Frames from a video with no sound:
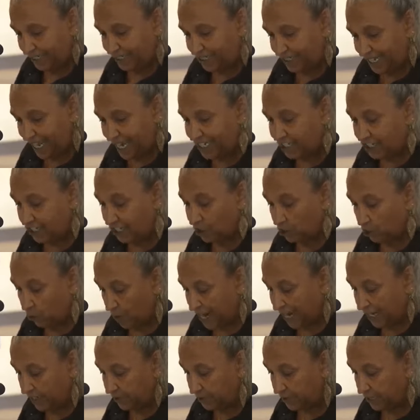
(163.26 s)
as a staging
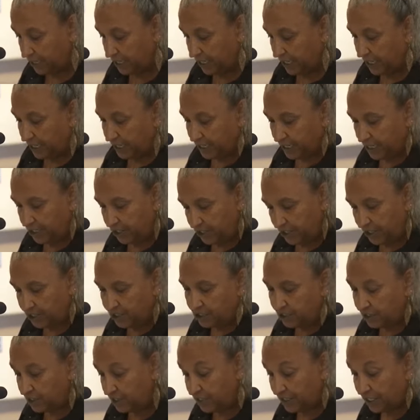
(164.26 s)
ground,
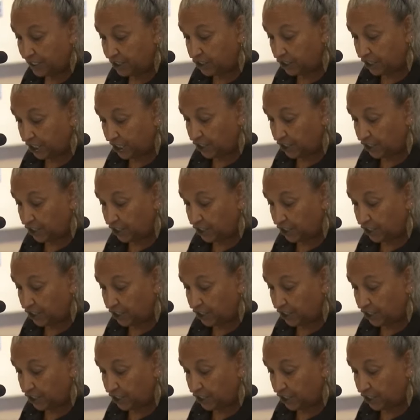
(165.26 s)
Indigenous